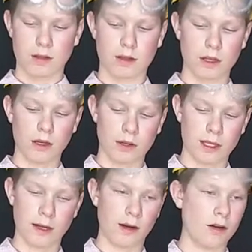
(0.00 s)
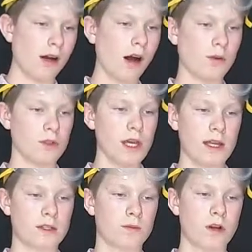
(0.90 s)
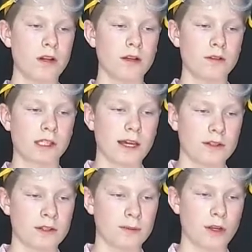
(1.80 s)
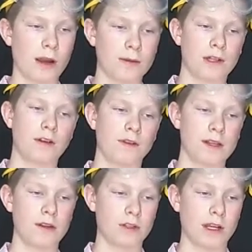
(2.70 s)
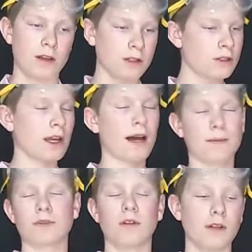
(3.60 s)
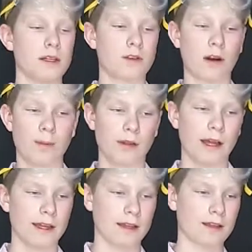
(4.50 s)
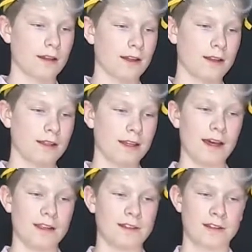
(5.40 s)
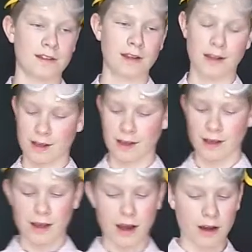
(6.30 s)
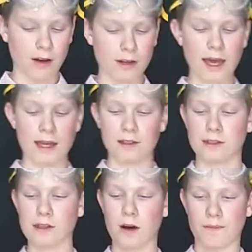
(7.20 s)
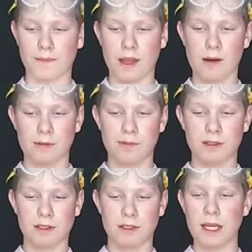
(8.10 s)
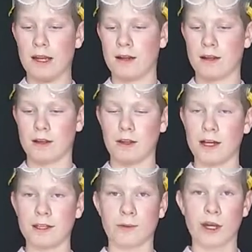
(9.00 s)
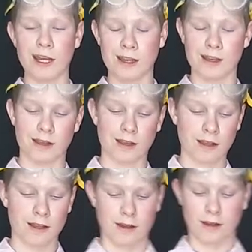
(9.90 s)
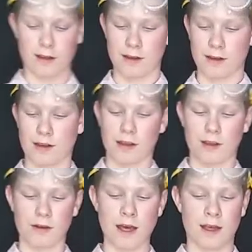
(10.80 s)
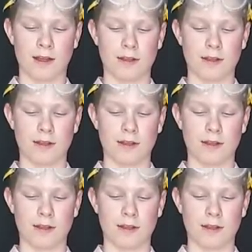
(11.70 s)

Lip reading: go here. Oh, yes, 100,000 subscribers at a video challenge. Absolutely, drop a like. Yes. Okay, so I'm going to put this in. You guys ready? 3,